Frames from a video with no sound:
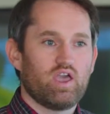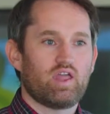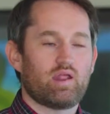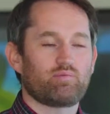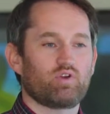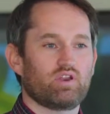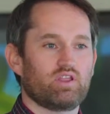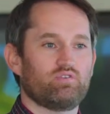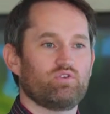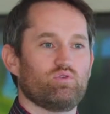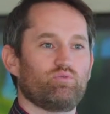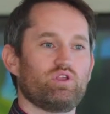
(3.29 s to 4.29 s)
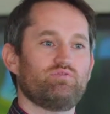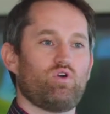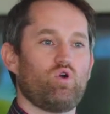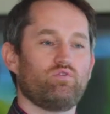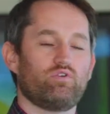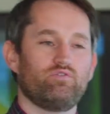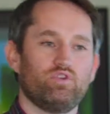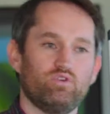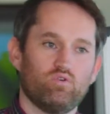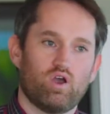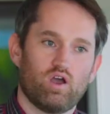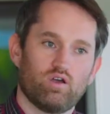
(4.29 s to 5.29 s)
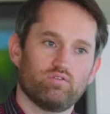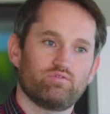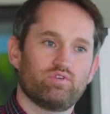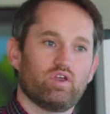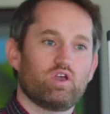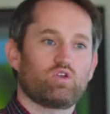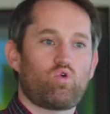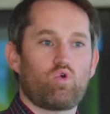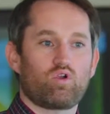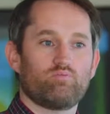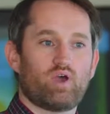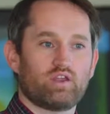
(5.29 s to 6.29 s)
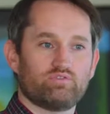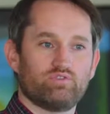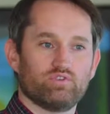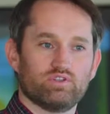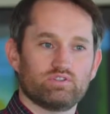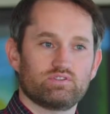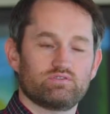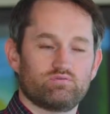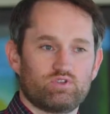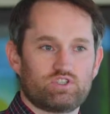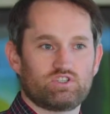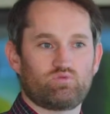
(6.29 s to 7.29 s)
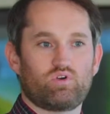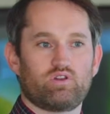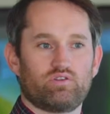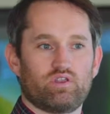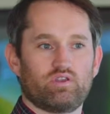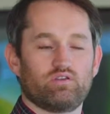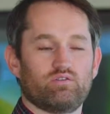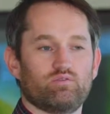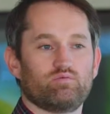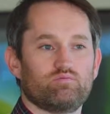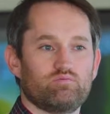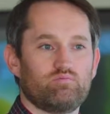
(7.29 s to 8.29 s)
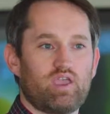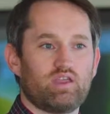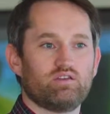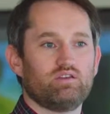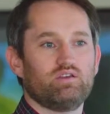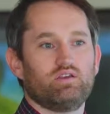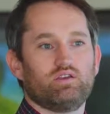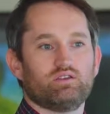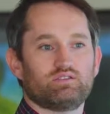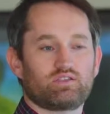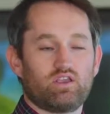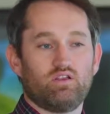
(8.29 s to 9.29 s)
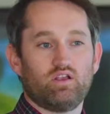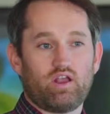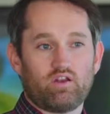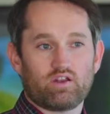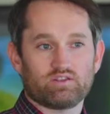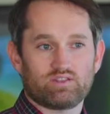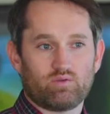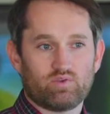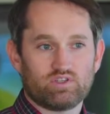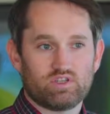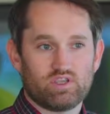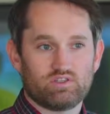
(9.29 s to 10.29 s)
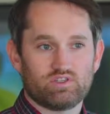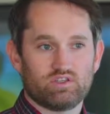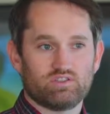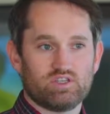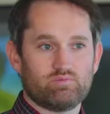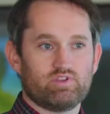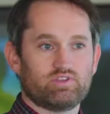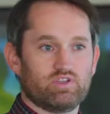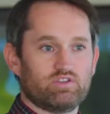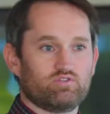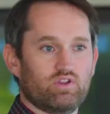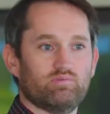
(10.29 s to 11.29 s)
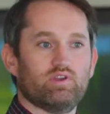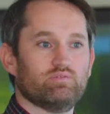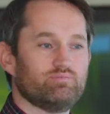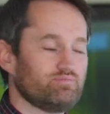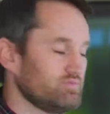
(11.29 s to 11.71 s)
and I'm going to give you a brief overview of core mindfulness, which is one of the main skill areas that we teach in DBT treatment.